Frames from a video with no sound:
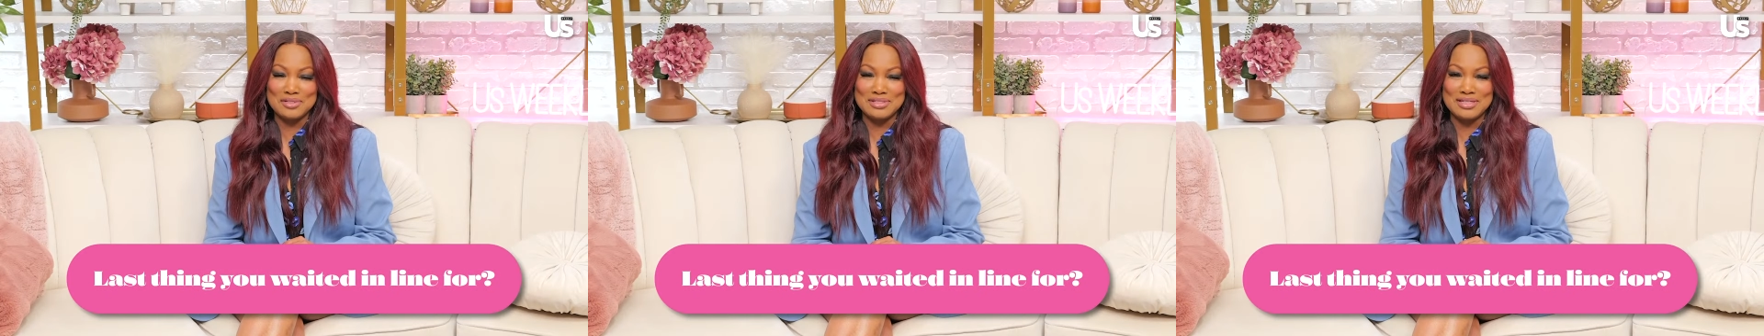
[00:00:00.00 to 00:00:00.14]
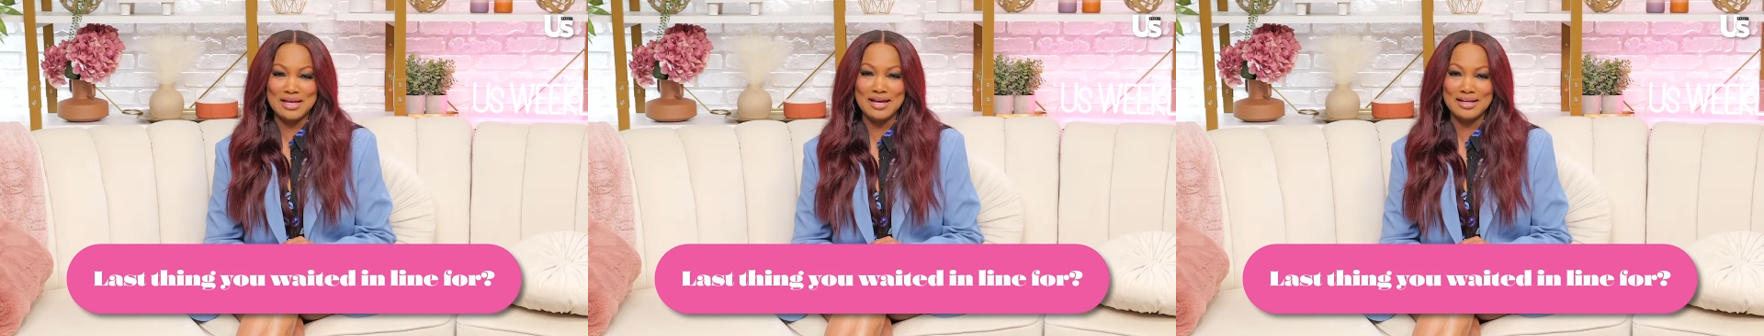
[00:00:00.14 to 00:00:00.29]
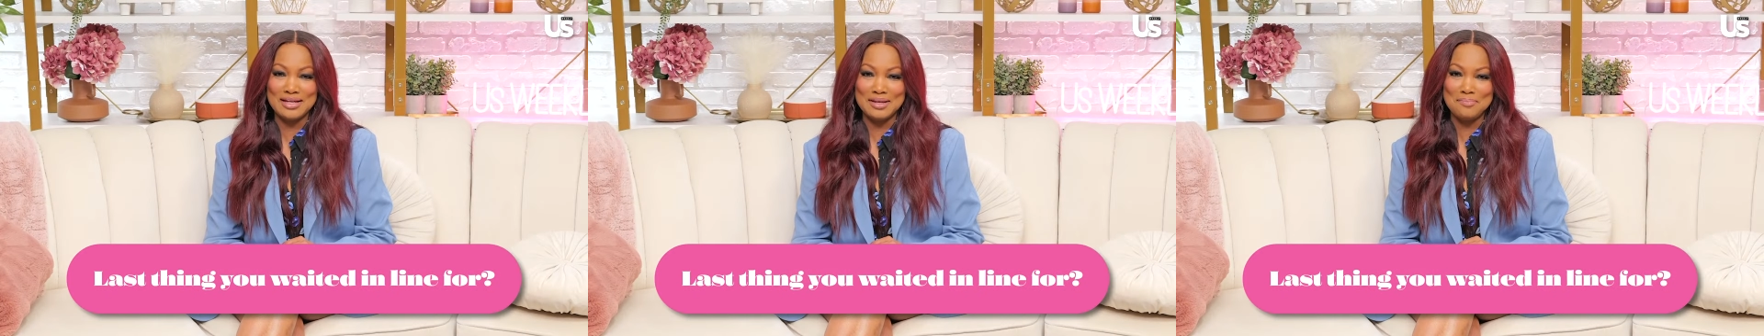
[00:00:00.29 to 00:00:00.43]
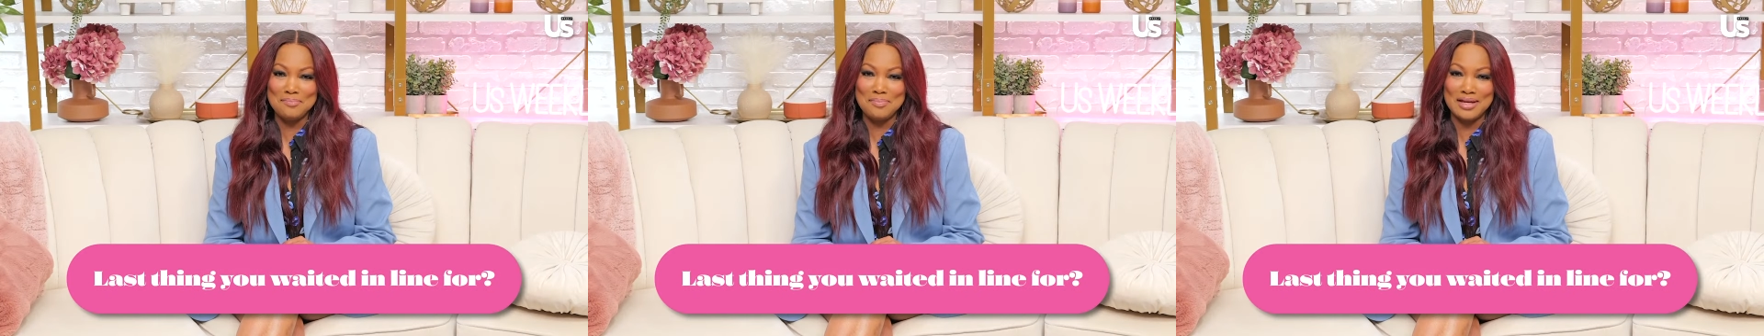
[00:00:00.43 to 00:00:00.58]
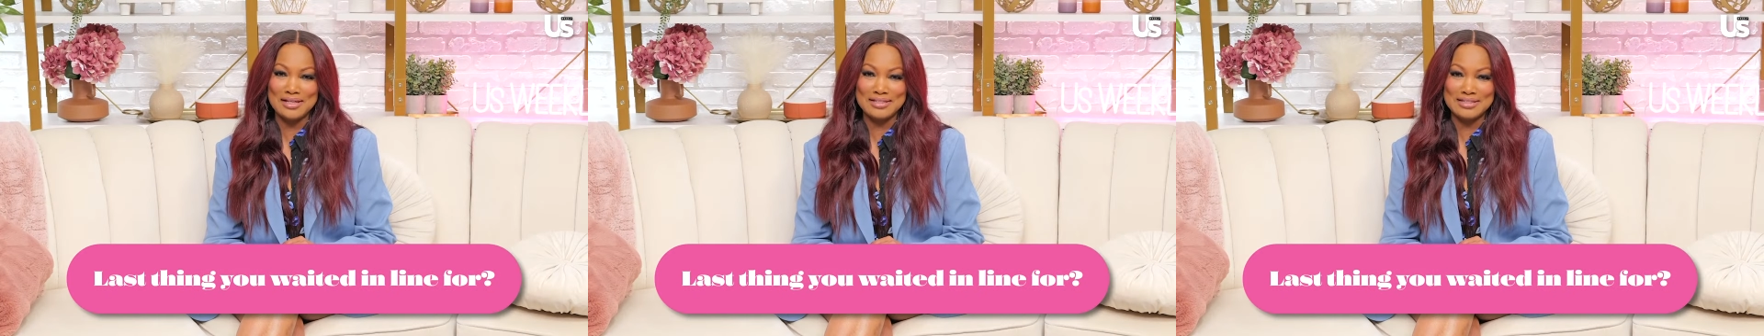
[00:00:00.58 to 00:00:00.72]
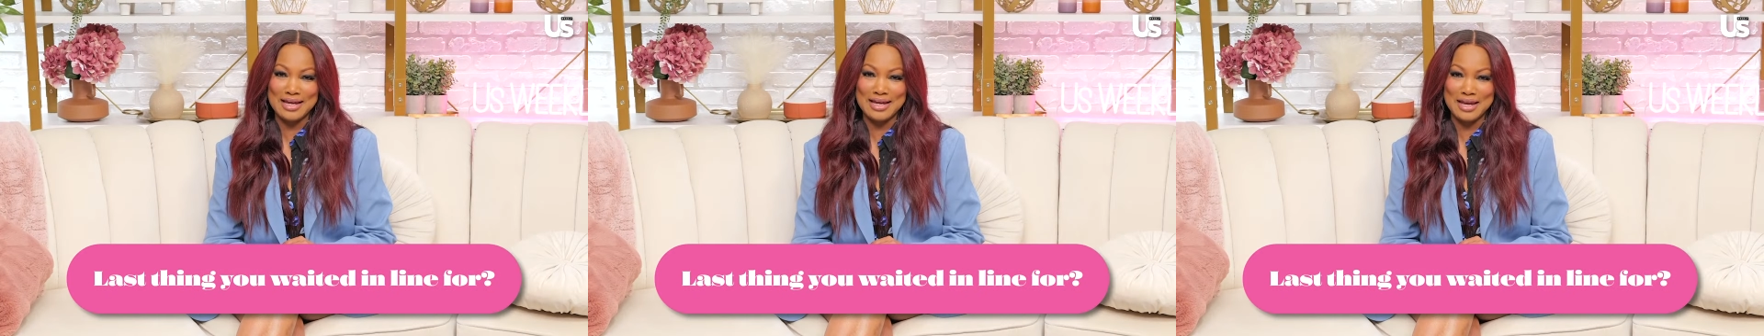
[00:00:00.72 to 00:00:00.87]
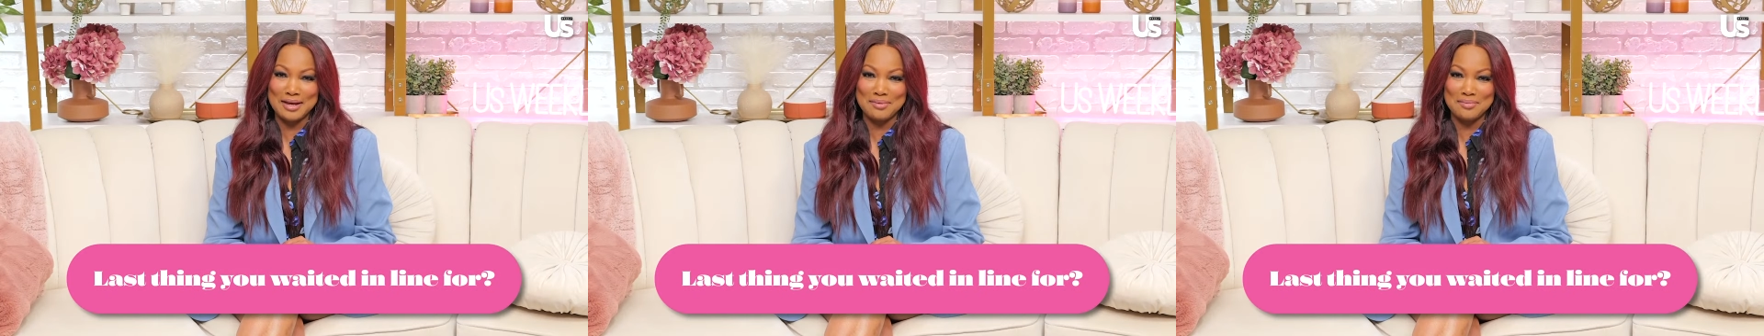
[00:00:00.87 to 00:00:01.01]
was honey
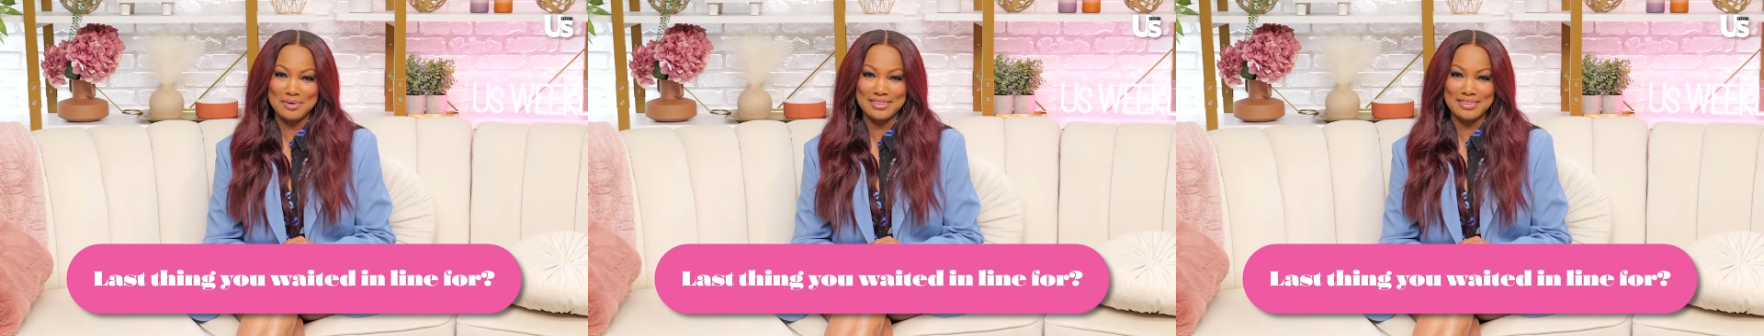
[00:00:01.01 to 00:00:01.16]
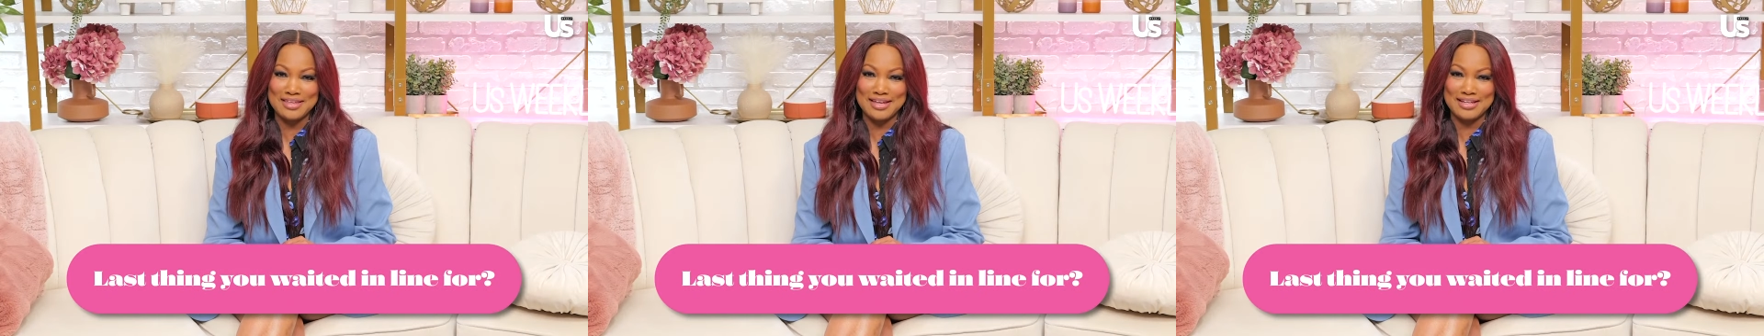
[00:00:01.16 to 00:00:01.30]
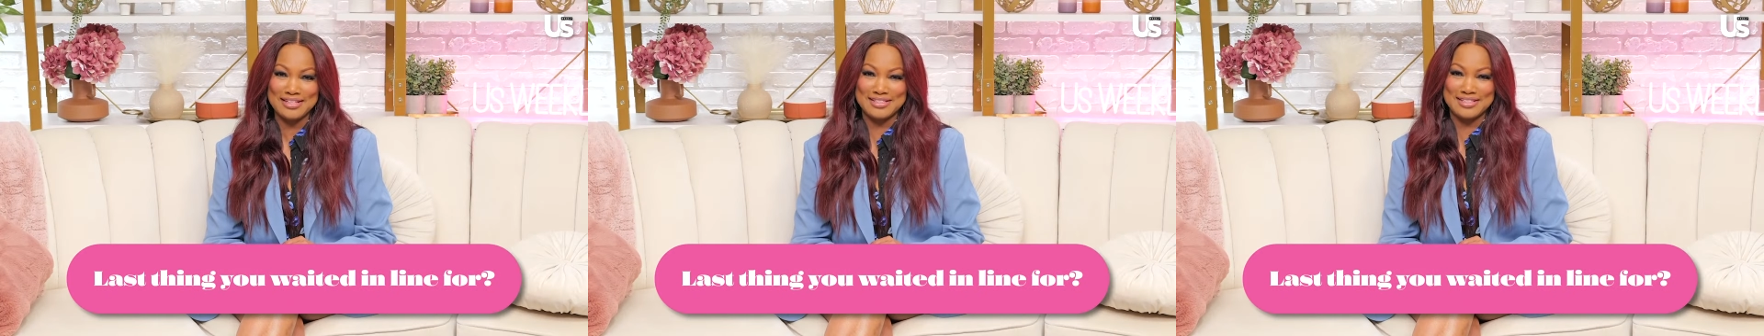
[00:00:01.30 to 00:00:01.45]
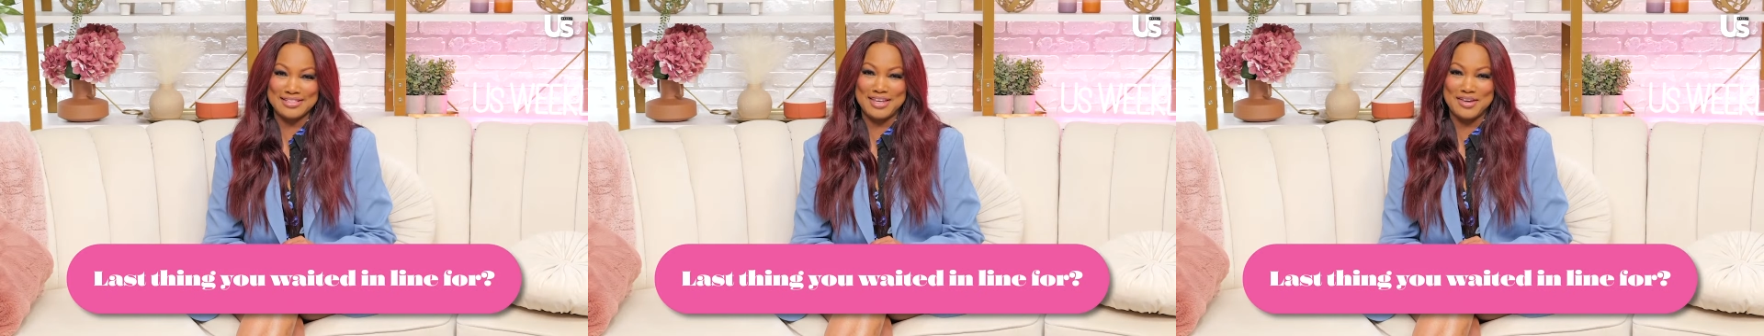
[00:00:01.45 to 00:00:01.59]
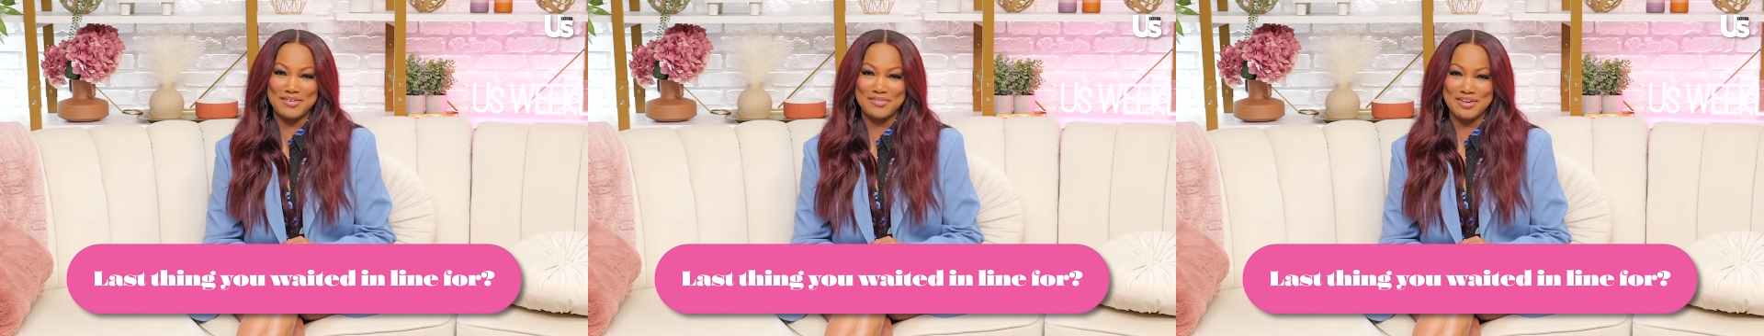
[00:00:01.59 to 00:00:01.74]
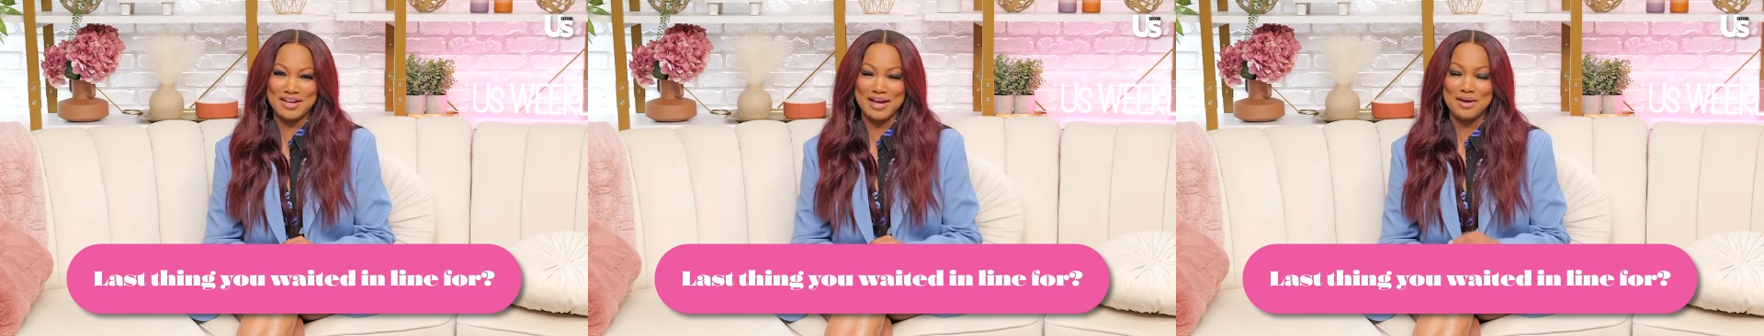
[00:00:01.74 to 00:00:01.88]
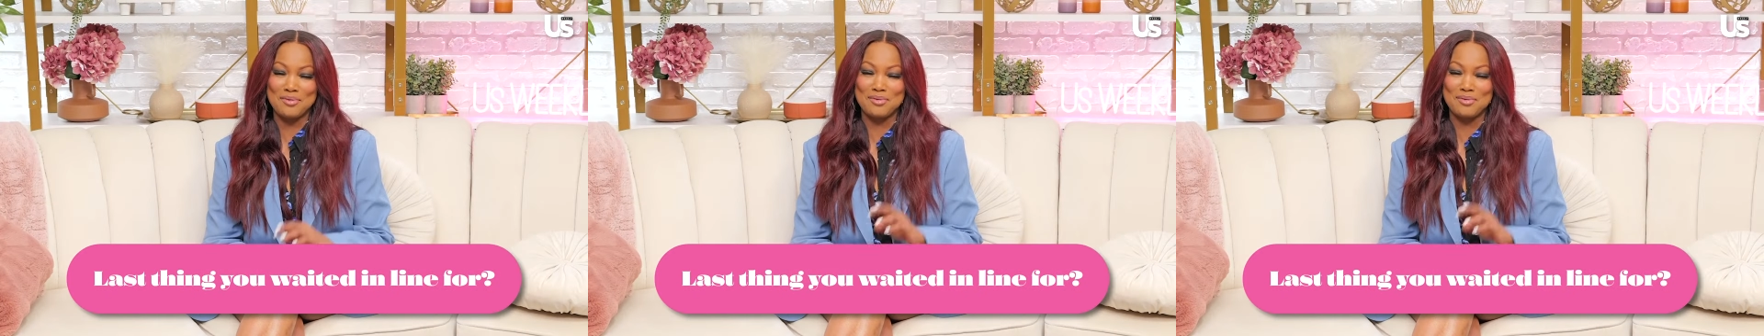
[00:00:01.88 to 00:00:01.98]
baked ham at Thanksgiving.